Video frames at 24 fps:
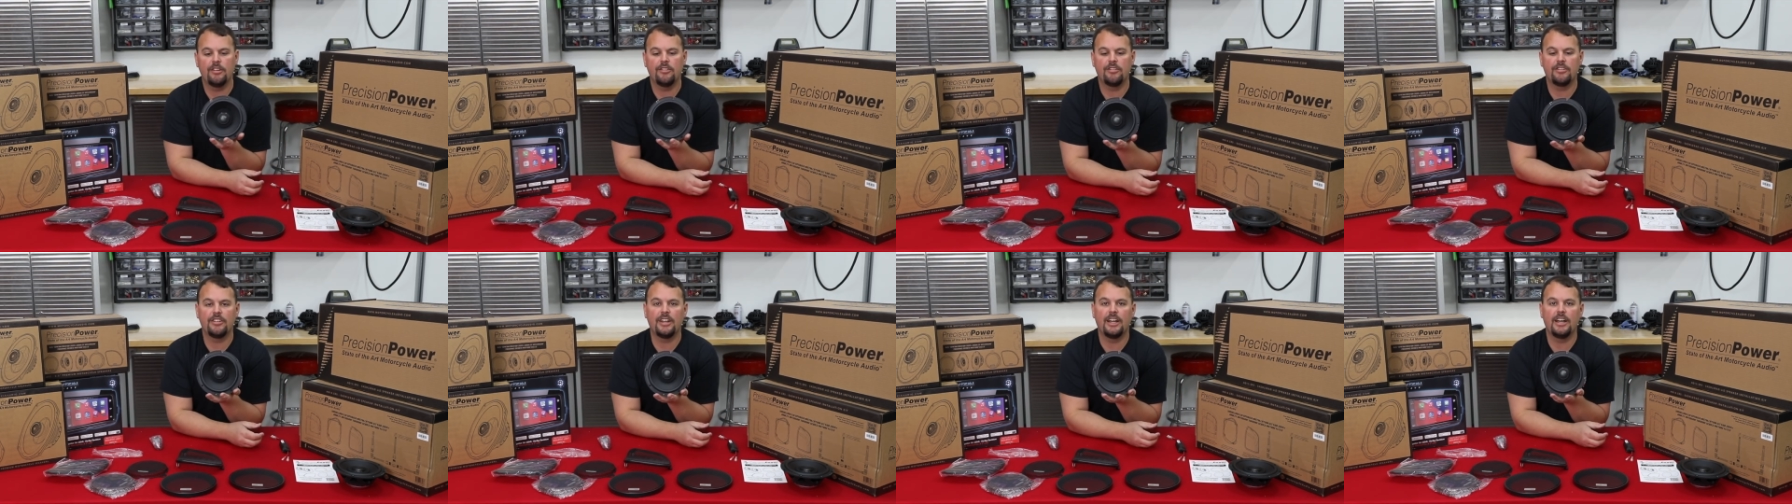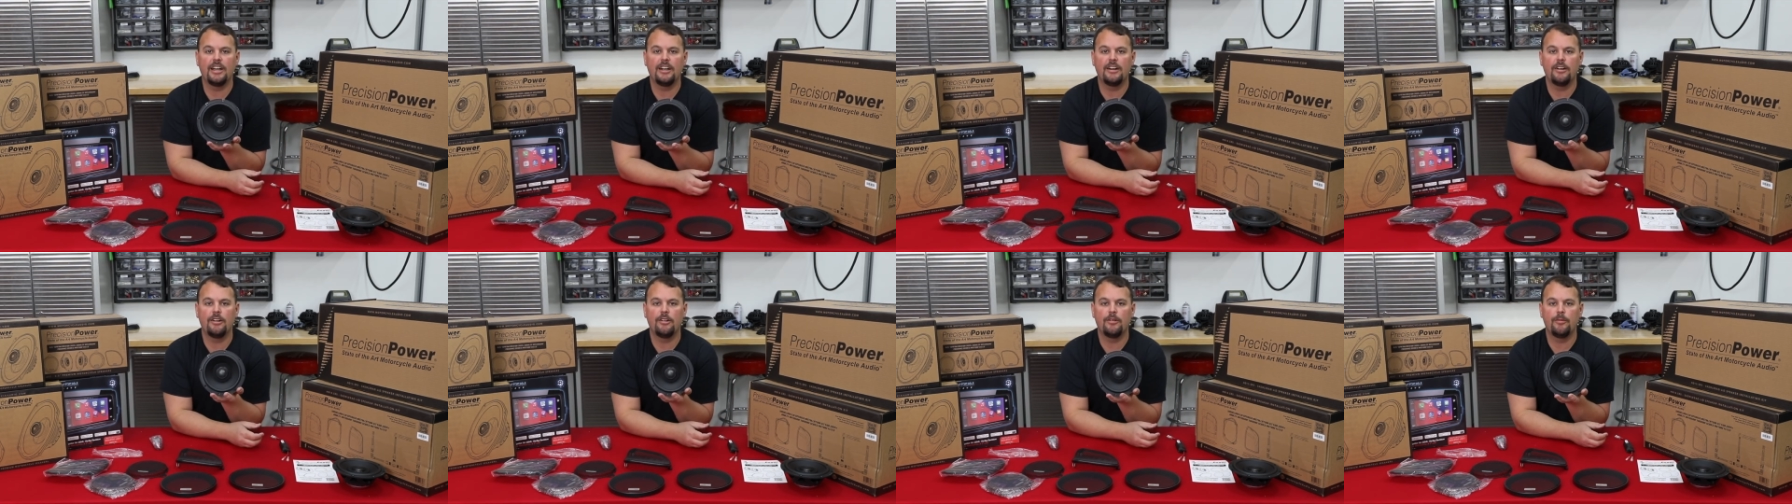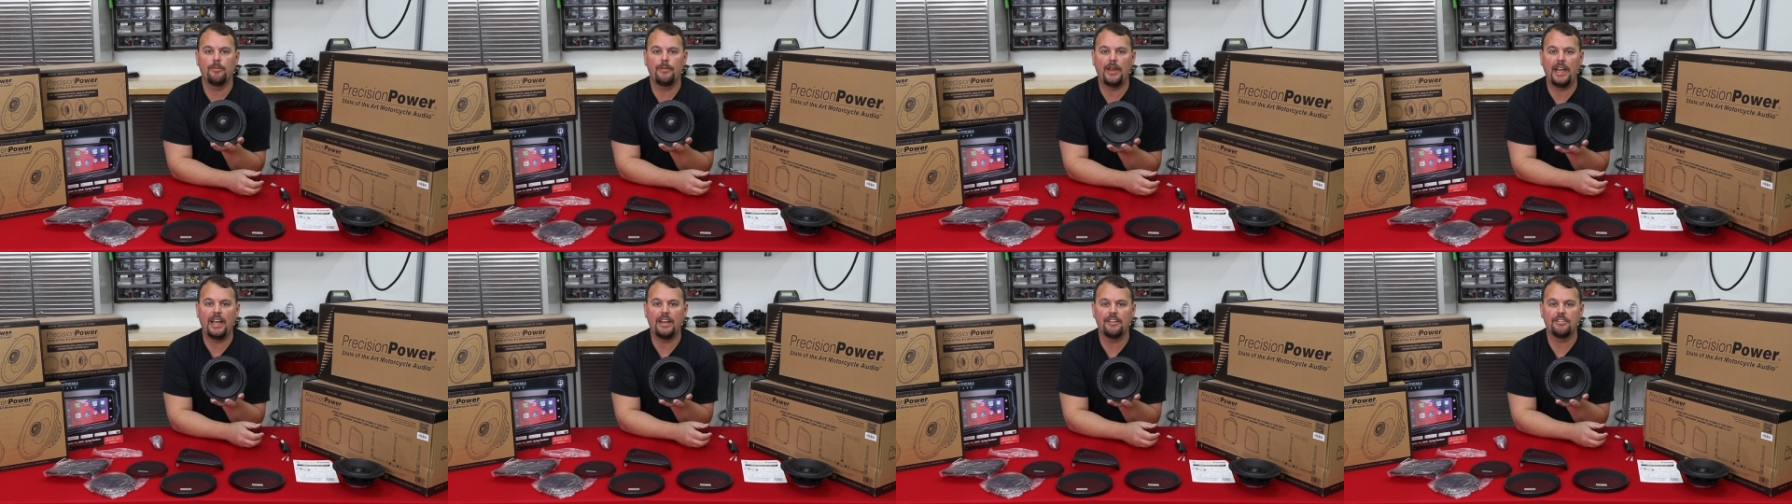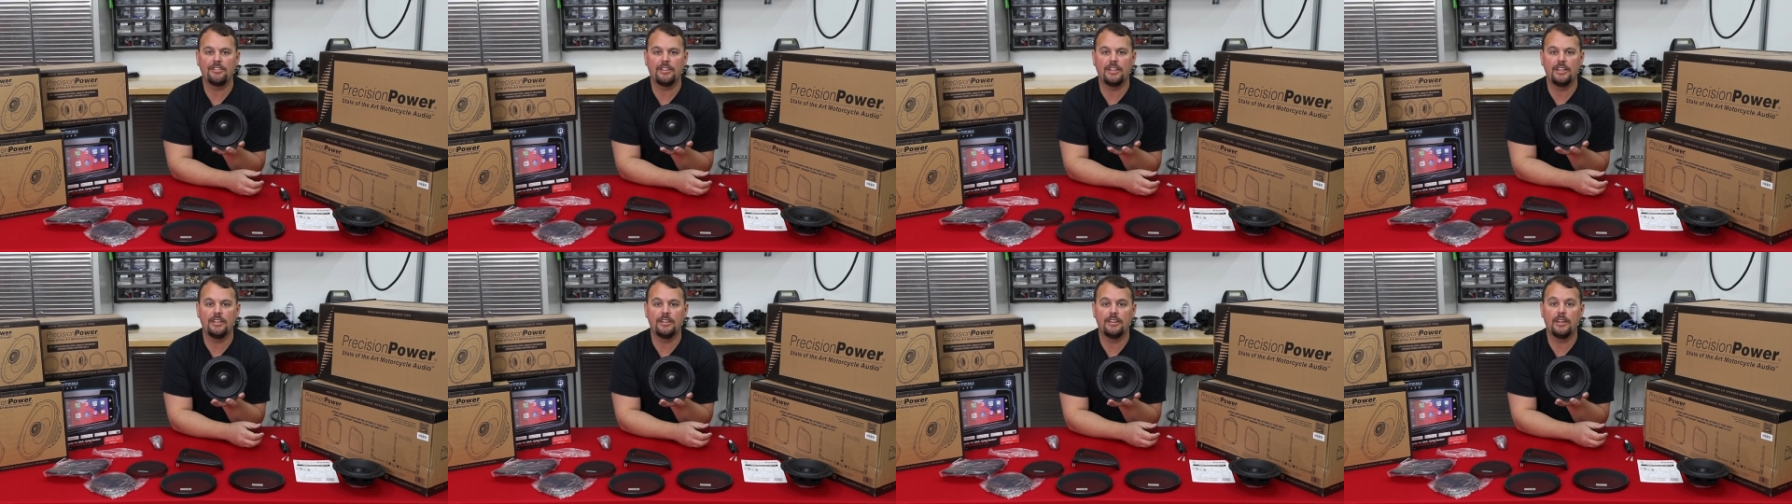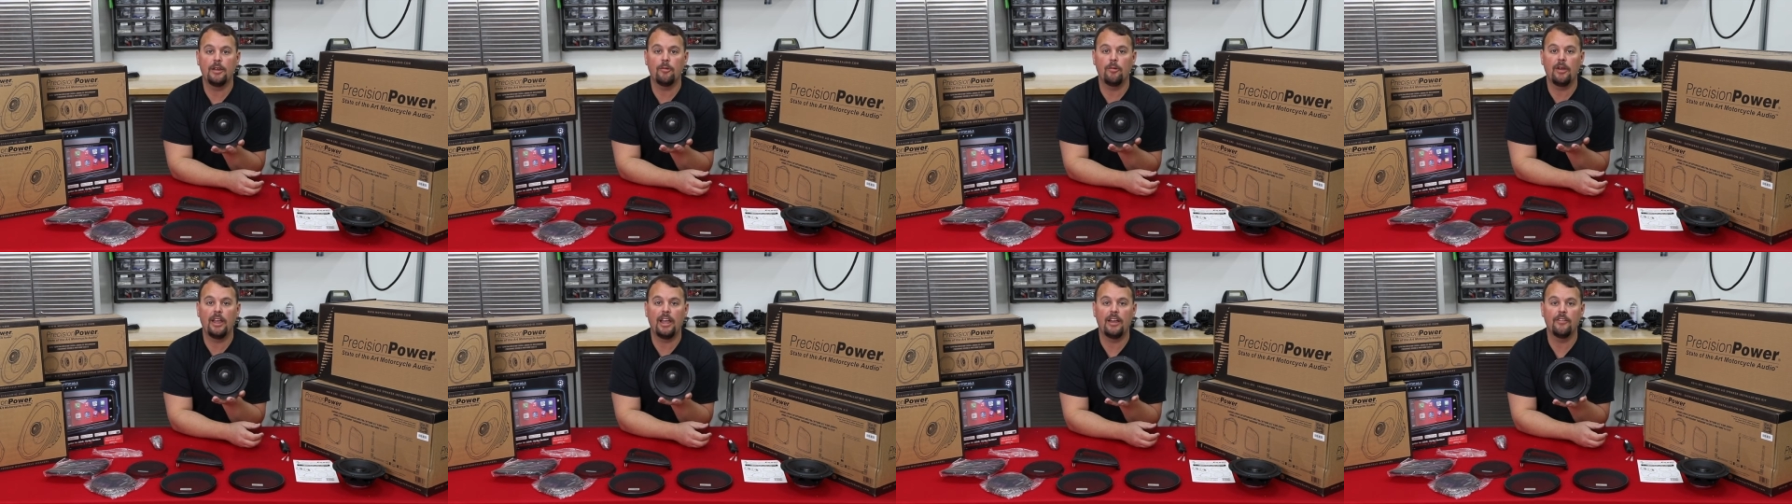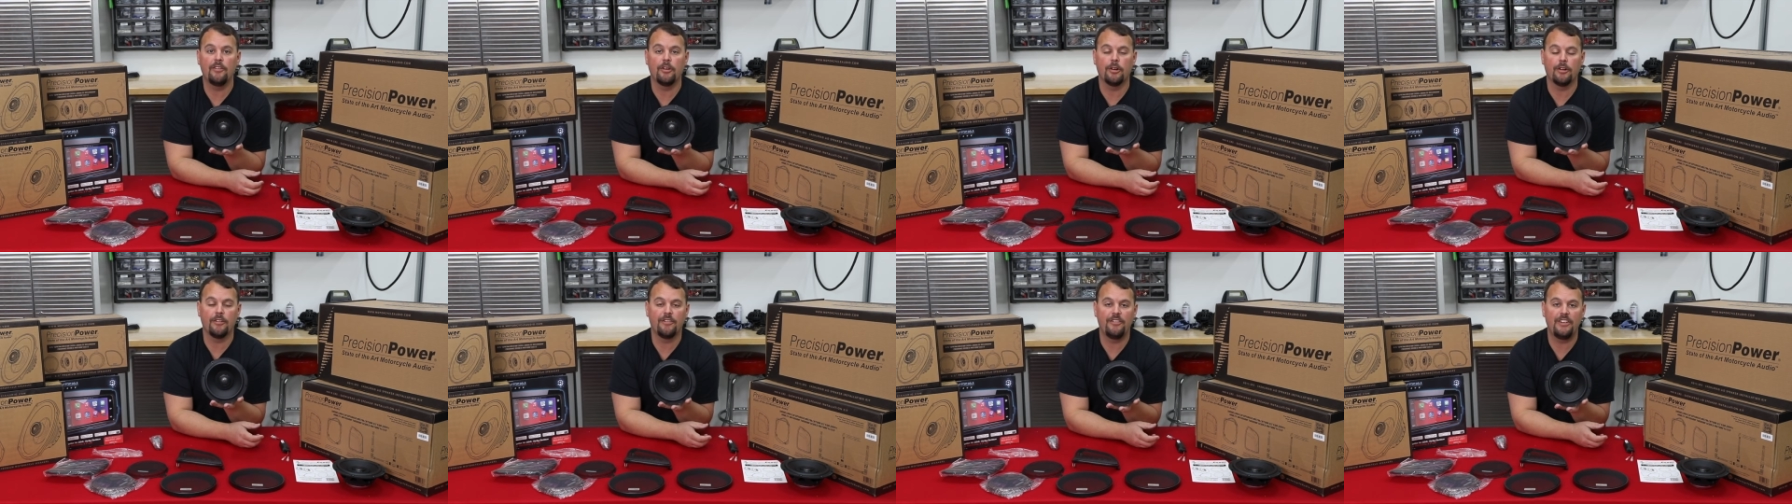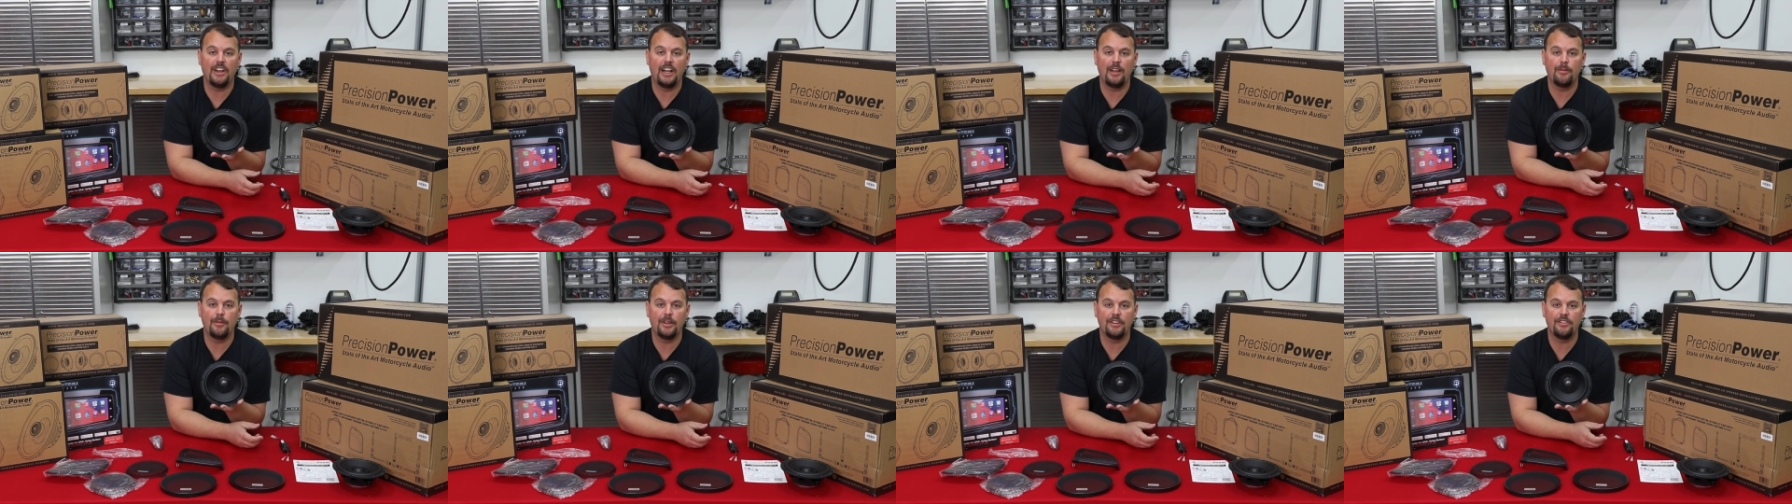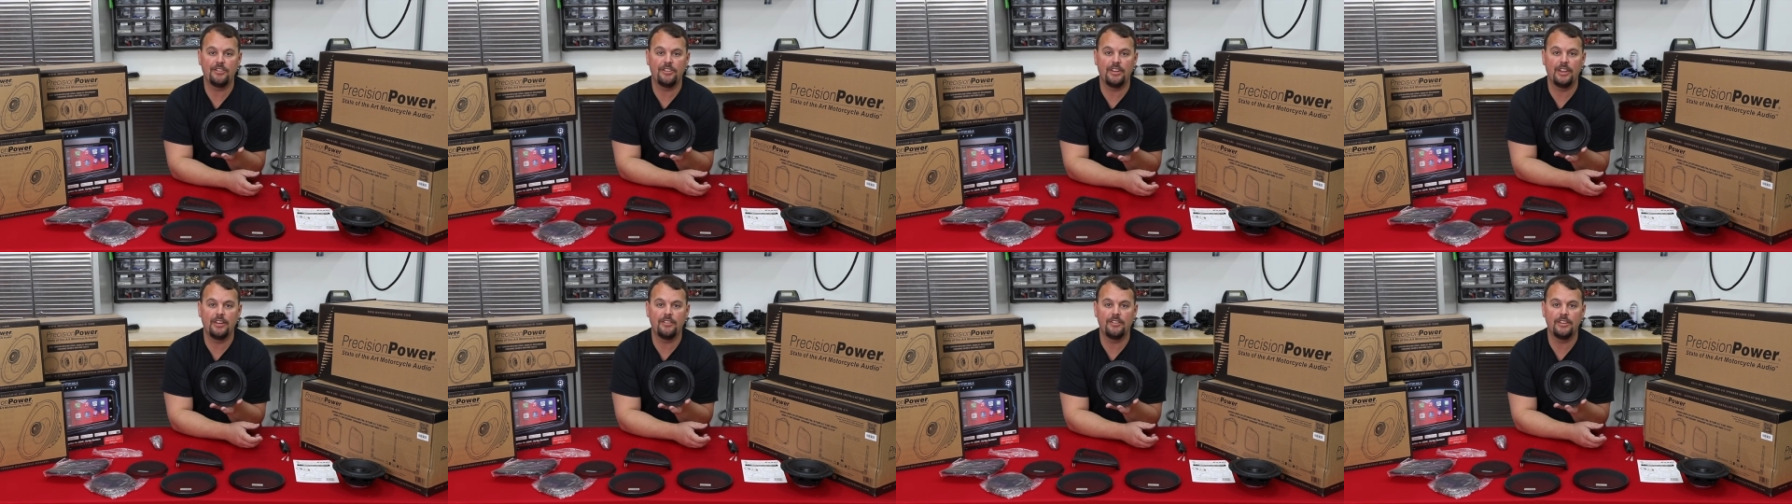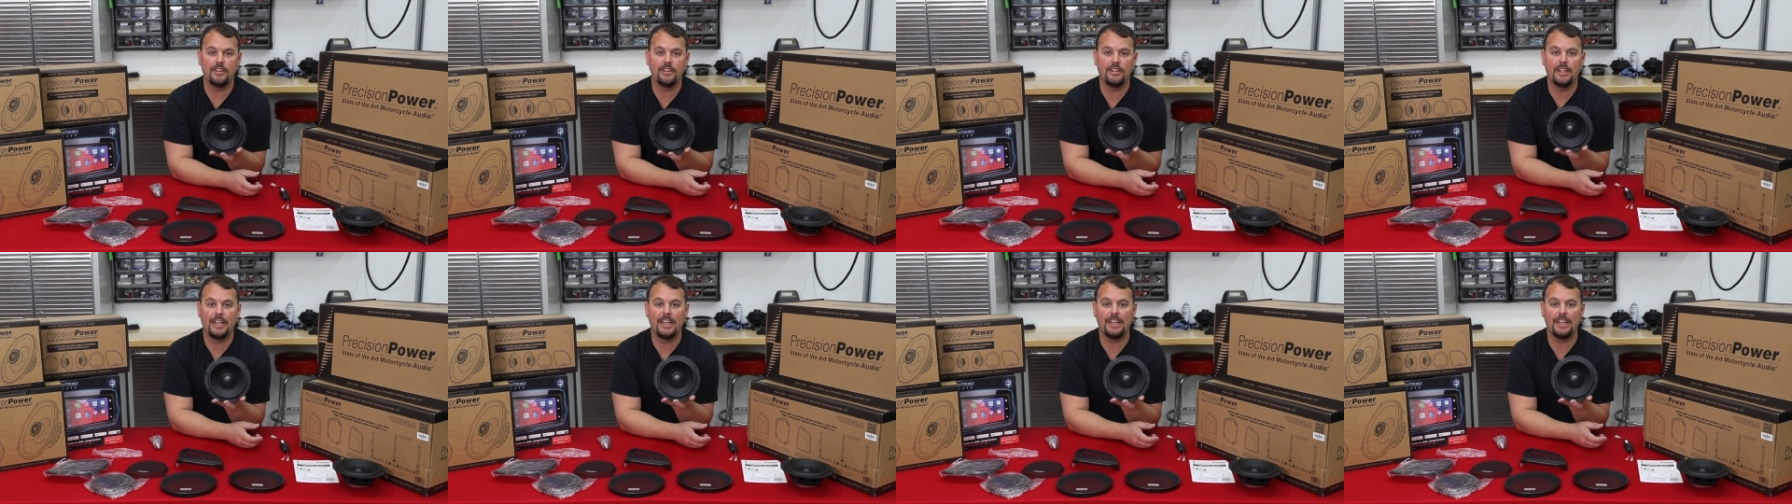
style basket that we have on our 5x7